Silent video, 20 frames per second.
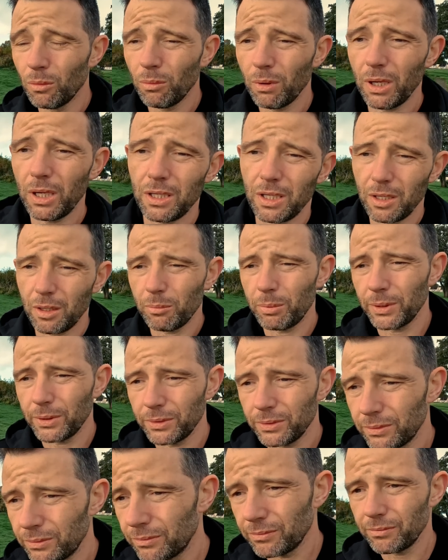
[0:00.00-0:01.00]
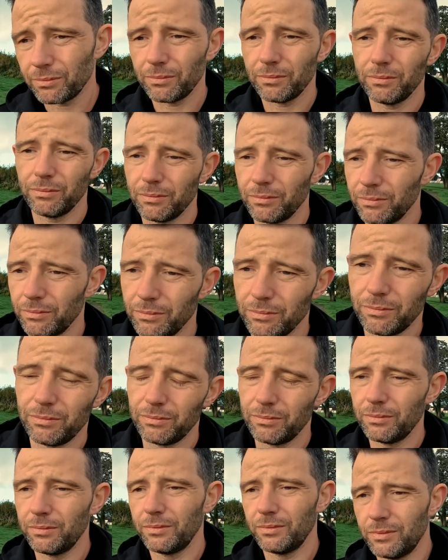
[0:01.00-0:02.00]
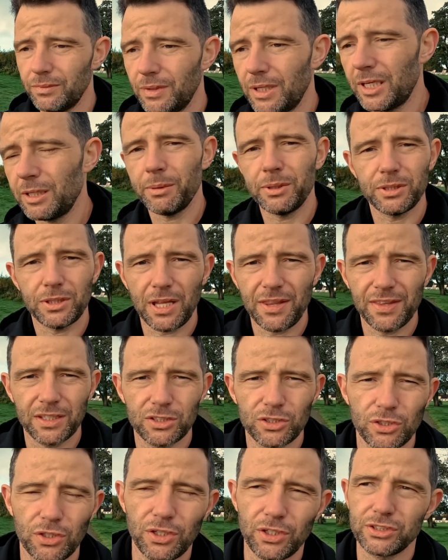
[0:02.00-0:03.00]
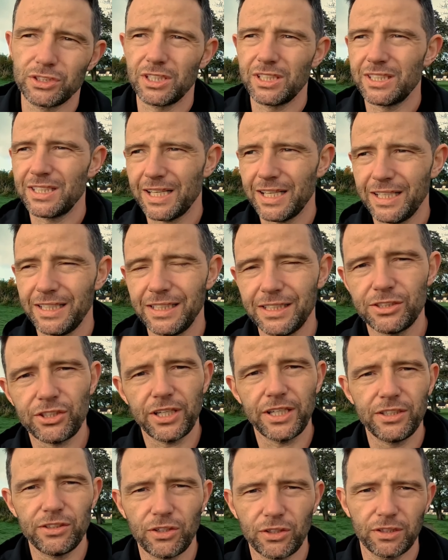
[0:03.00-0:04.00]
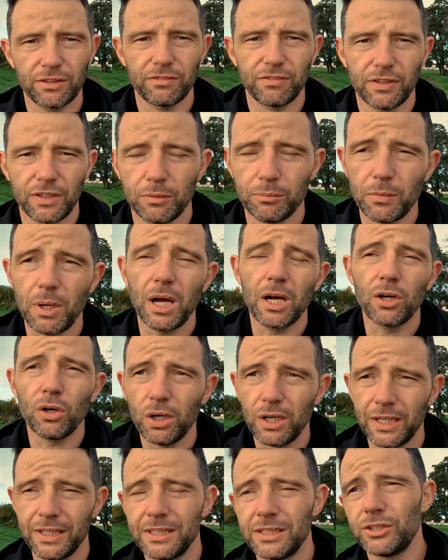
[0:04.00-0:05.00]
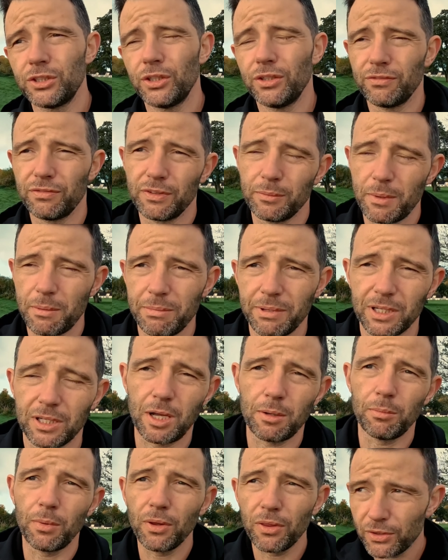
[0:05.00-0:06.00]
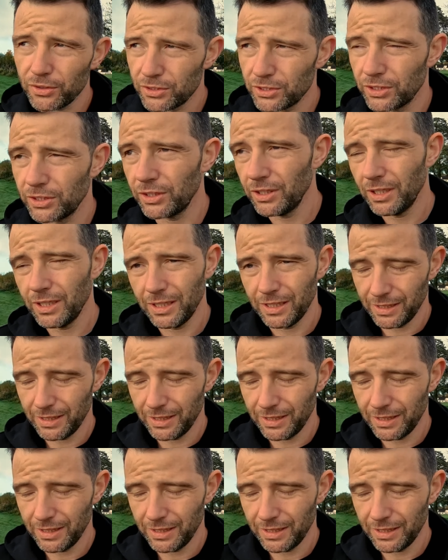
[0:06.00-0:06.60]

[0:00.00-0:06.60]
well, about I think 2009 I tried running I got into it for about a month or two,